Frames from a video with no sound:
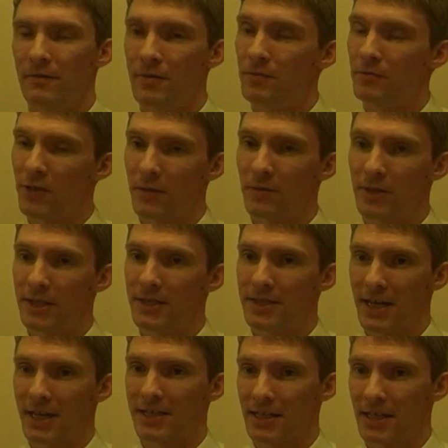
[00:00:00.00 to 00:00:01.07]
for probably
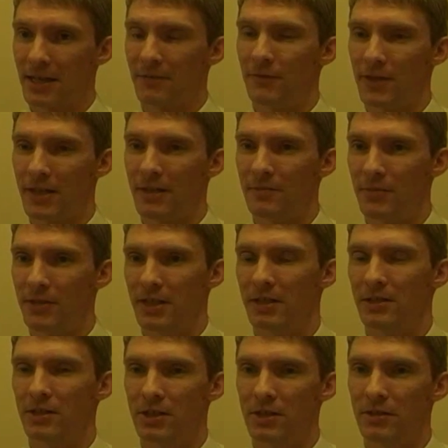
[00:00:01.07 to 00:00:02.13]
taxing every
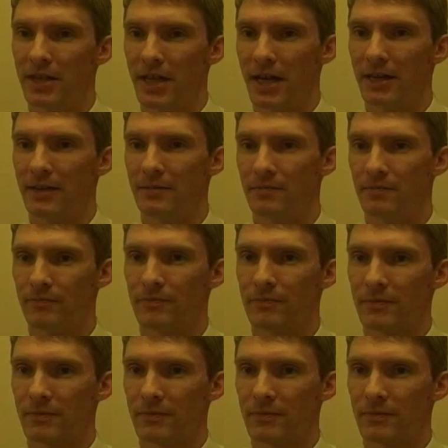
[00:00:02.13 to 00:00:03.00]
company in the UK.